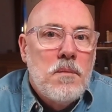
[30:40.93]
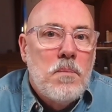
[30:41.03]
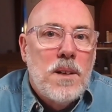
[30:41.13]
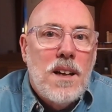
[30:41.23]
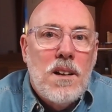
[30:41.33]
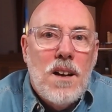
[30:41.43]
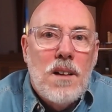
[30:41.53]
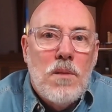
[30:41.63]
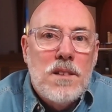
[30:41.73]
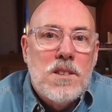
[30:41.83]
But I, I,
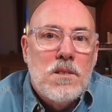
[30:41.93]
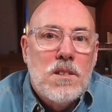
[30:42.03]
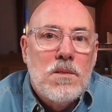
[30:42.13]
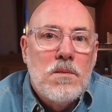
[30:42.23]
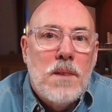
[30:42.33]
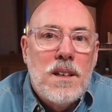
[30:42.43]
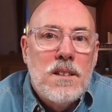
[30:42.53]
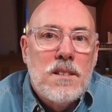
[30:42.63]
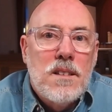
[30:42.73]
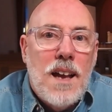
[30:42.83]
wrestled through my
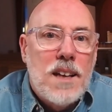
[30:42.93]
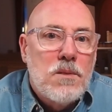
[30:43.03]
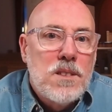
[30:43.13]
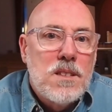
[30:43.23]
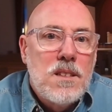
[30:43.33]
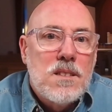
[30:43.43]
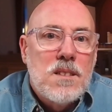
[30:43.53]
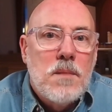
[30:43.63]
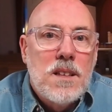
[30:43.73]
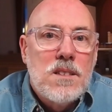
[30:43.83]
inadequacies
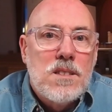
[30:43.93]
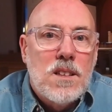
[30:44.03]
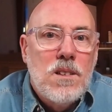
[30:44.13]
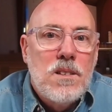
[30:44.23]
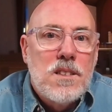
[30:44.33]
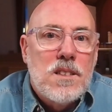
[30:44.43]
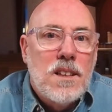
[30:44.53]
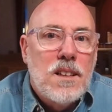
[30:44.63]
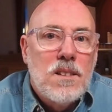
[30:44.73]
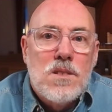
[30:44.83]
and my insecurities,
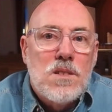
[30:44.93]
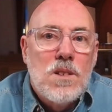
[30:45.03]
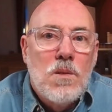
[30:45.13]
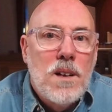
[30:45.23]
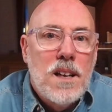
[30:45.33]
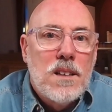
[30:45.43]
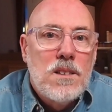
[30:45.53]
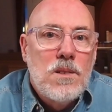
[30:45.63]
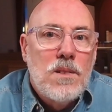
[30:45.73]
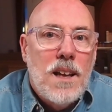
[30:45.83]
thinking there's just no way I
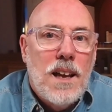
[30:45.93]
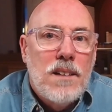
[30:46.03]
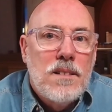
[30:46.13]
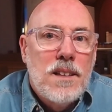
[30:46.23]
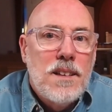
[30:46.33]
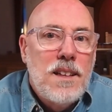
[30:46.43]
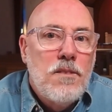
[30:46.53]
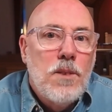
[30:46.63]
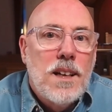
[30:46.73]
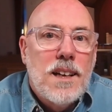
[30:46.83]
could do that. And then
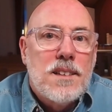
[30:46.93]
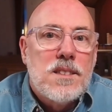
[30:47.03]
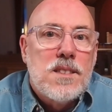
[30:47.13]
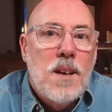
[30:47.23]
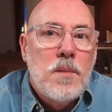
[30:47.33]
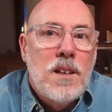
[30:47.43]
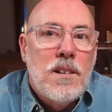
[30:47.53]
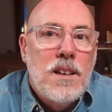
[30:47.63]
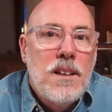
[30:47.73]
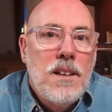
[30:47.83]
even when I got to
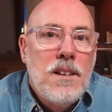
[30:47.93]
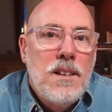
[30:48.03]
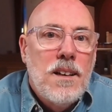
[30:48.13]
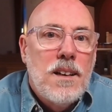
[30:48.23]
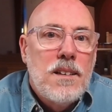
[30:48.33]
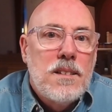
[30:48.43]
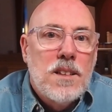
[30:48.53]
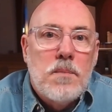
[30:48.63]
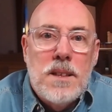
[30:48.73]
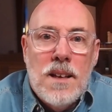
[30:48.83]
seminary, I, it
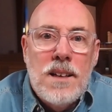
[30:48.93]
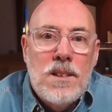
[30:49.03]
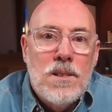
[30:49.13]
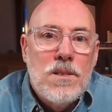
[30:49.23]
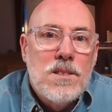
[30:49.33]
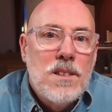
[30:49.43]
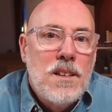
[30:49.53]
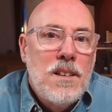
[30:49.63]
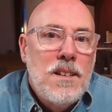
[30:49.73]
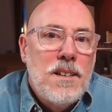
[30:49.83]
took me nine years
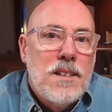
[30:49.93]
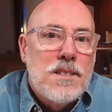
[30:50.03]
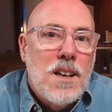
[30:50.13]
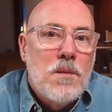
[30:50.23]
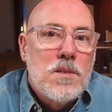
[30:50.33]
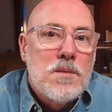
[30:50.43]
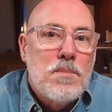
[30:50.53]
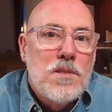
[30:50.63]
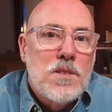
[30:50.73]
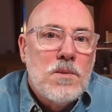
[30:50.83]
as I was
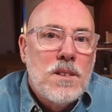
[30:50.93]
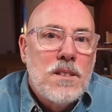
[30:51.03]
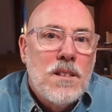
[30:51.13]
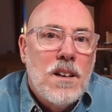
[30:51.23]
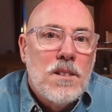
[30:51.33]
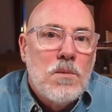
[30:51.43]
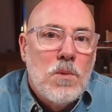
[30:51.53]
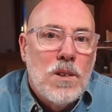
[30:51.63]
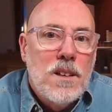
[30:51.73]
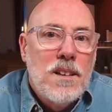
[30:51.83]
pursuing other
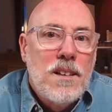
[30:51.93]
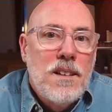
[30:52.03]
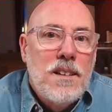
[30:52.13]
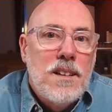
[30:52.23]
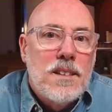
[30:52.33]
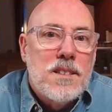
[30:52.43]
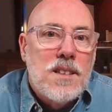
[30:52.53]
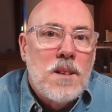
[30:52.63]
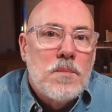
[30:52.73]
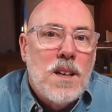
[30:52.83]
work at the
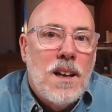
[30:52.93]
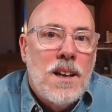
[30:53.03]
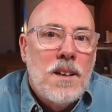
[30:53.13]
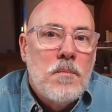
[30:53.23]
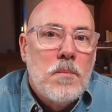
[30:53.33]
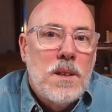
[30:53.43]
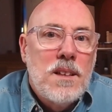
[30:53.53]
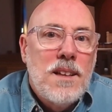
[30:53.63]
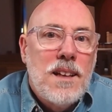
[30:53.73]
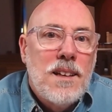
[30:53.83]
same time. But
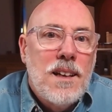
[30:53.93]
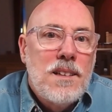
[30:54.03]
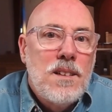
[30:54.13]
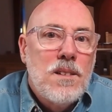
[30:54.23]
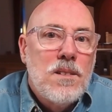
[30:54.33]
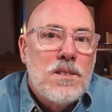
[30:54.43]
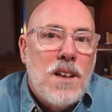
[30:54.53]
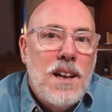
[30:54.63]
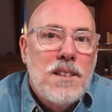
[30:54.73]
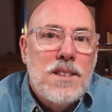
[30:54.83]
in that nine years,
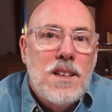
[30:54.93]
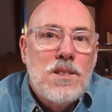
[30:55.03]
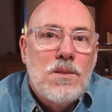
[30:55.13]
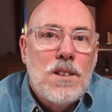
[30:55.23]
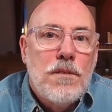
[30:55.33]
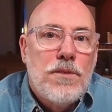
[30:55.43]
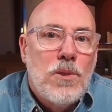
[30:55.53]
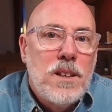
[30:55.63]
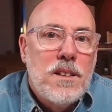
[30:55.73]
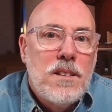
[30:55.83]
I intentionally
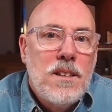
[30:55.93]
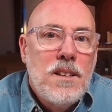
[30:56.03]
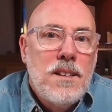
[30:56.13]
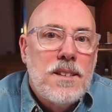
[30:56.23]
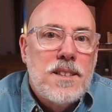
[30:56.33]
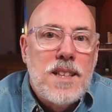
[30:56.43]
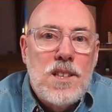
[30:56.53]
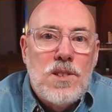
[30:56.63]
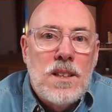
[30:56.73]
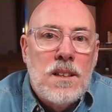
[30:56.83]
avoided the
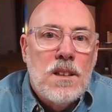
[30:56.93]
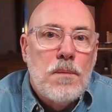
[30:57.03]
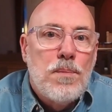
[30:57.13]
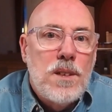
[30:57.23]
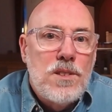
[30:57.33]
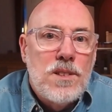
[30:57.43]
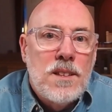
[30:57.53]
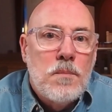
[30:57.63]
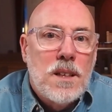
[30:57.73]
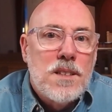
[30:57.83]
teaching and the
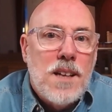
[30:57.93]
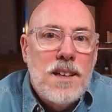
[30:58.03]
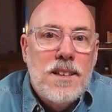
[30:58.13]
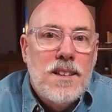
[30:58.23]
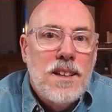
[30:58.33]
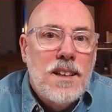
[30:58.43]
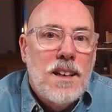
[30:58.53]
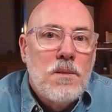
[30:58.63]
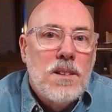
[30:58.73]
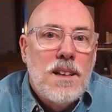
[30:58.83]
preaching because I didn't think
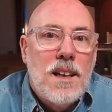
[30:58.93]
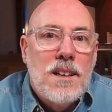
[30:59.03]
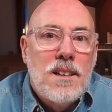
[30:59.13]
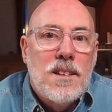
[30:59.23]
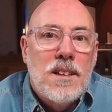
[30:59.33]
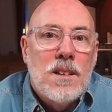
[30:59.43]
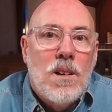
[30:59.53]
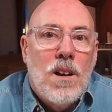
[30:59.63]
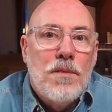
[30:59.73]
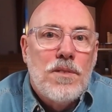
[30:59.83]
I really had anything to
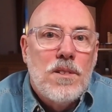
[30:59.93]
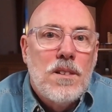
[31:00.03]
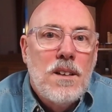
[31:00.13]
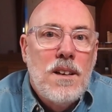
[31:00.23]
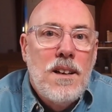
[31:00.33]
offer.